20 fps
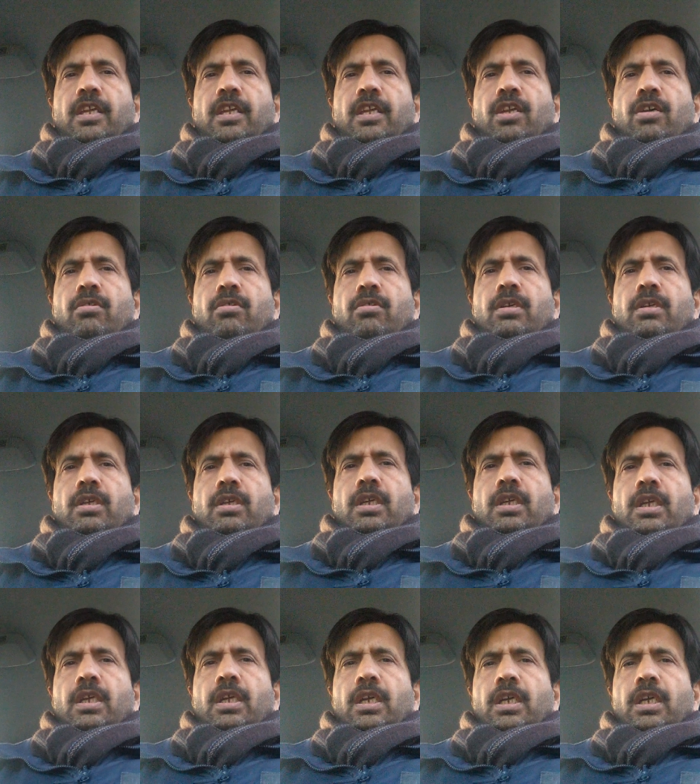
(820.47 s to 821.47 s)
Now,
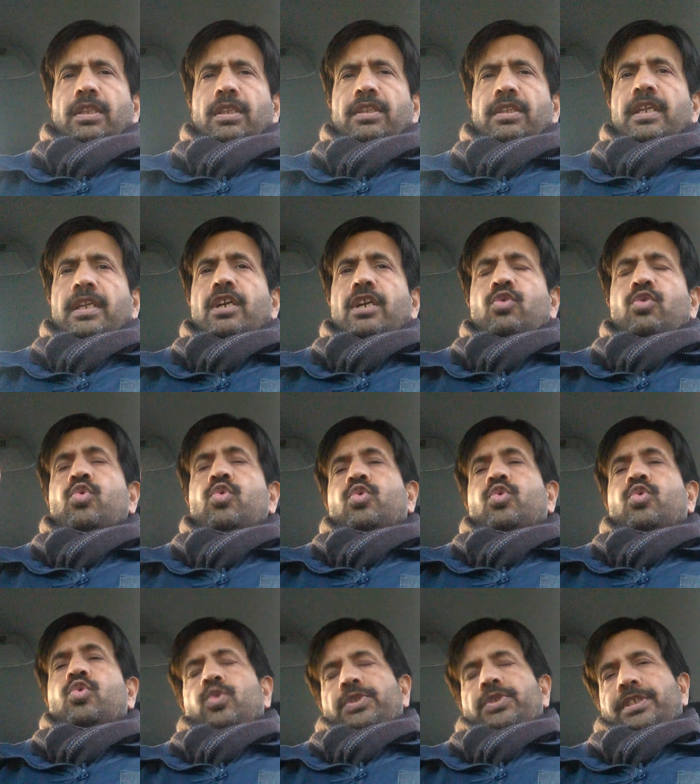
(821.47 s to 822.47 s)
there are two
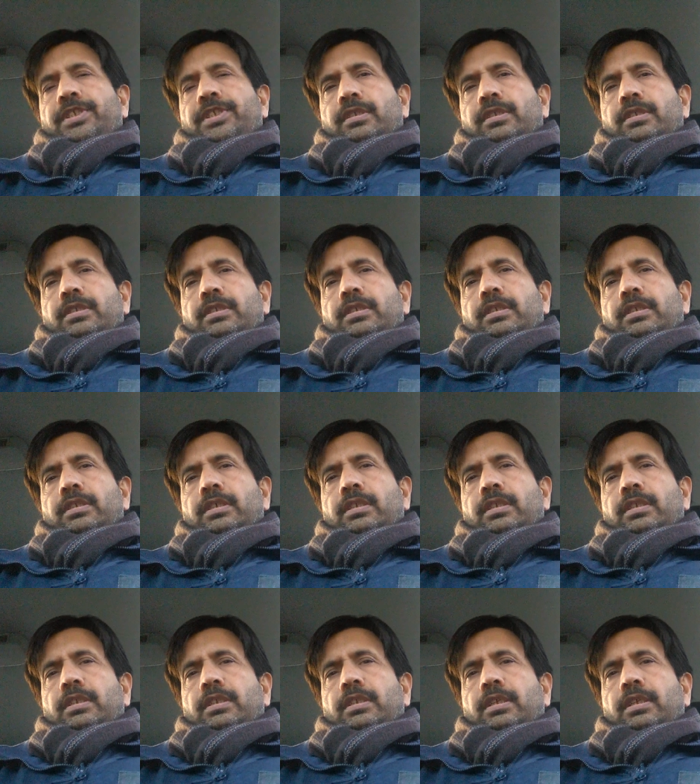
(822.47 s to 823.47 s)
tools
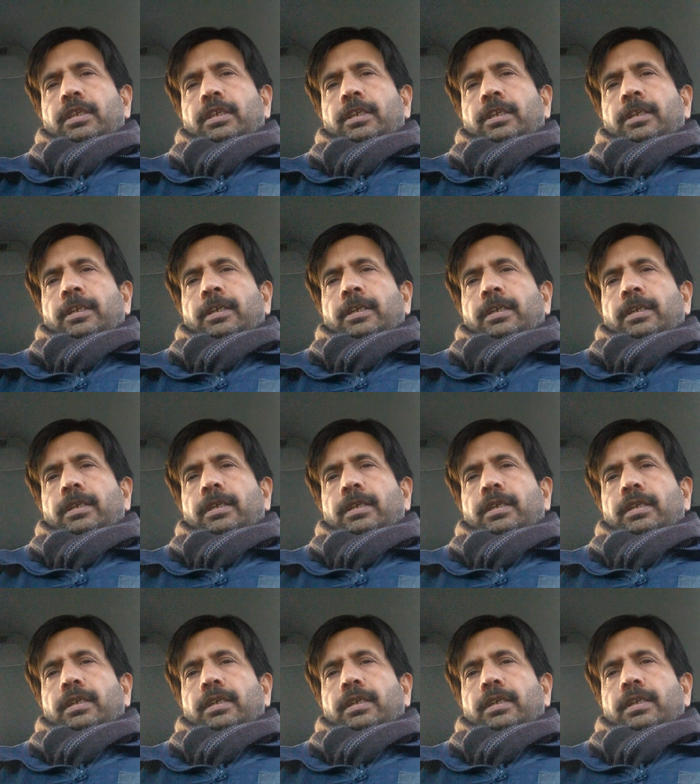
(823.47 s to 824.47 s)
uh,
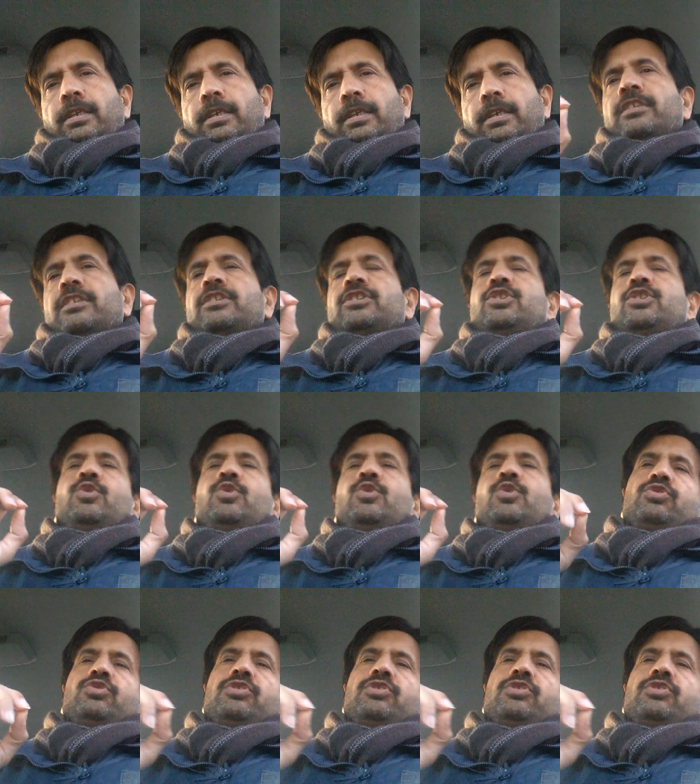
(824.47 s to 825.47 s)
doctors
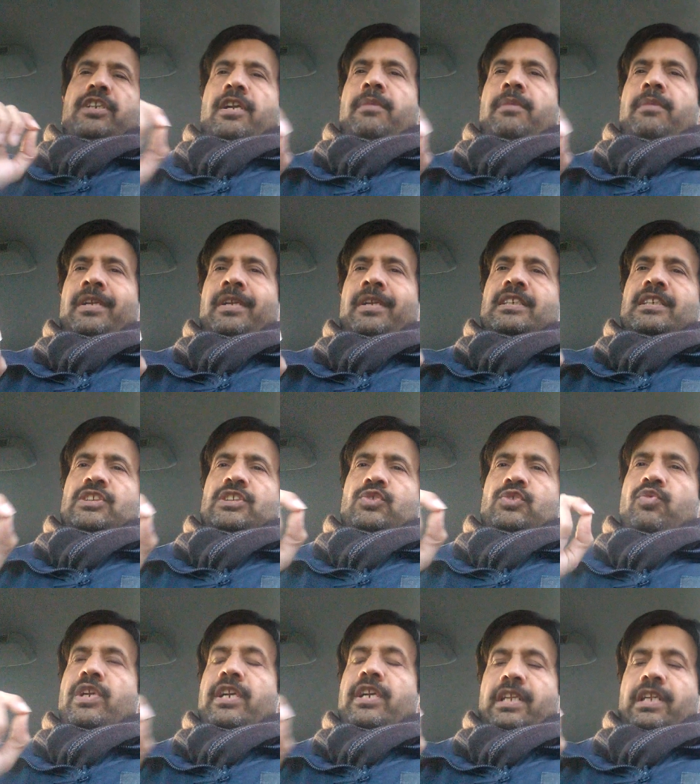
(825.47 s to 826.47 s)
use to determine the
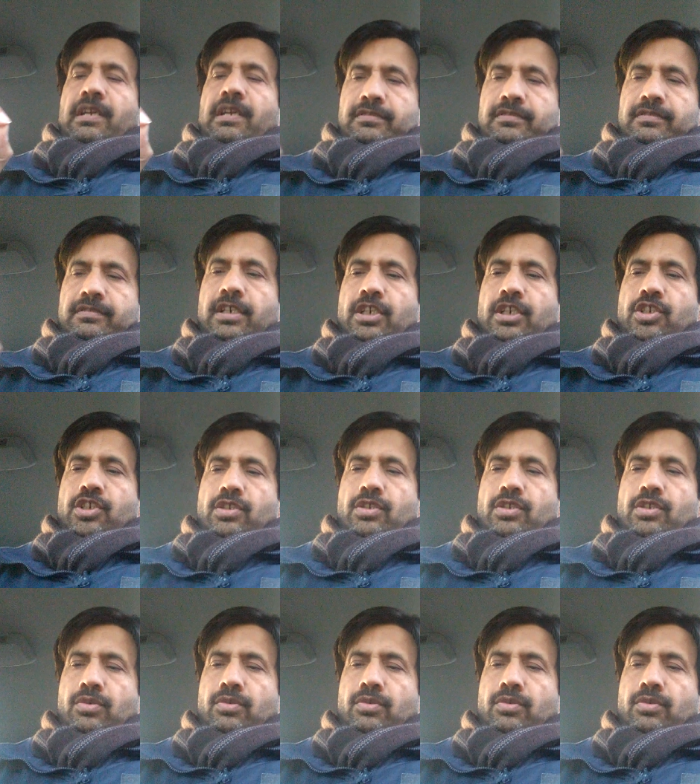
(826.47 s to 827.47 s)
severity of the condition,
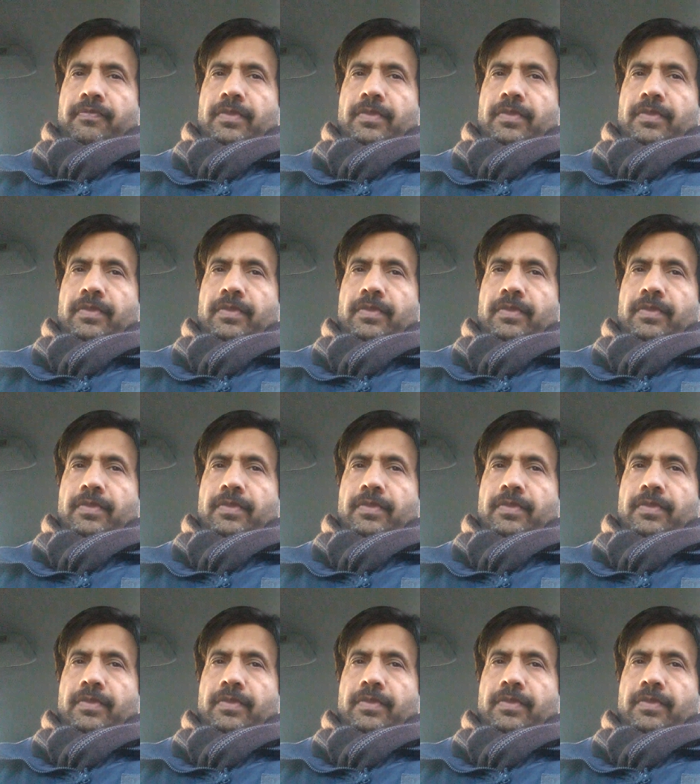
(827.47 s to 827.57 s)
you know.